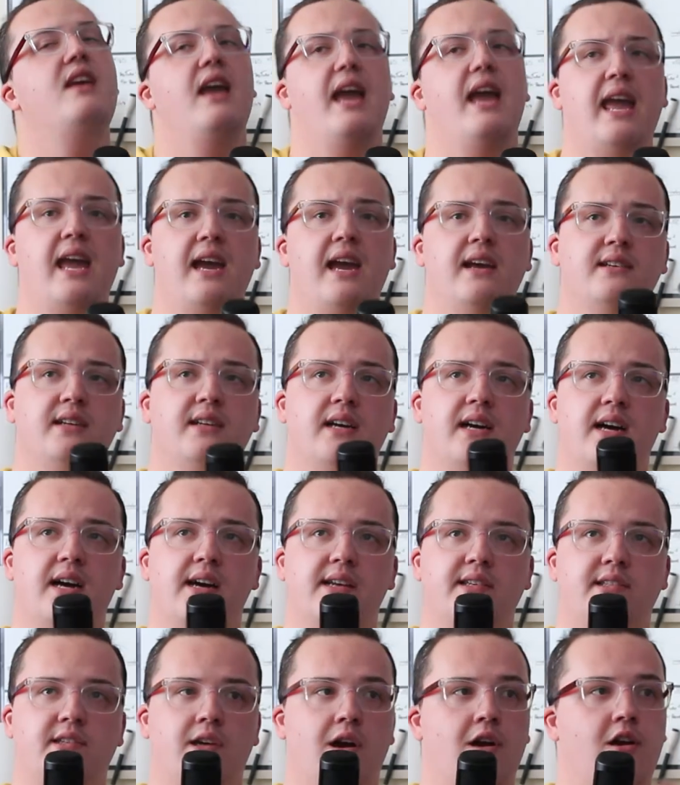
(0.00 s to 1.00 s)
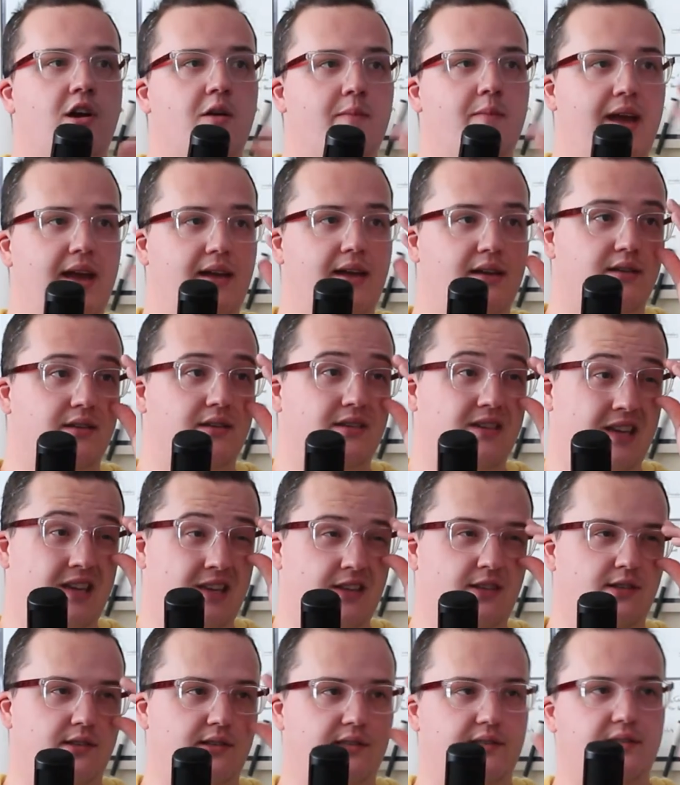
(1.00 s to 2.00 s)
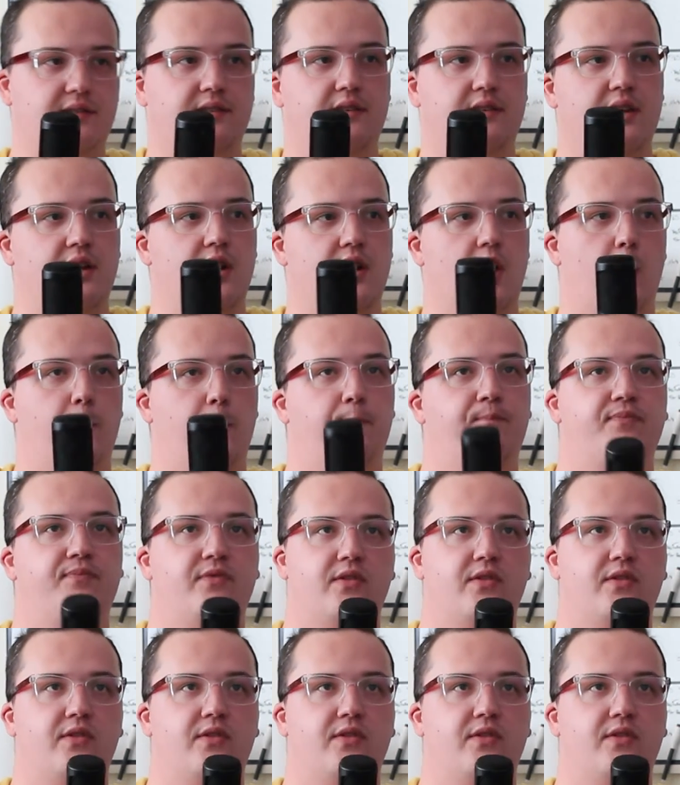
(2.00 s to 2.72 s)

And Star Command is, you know,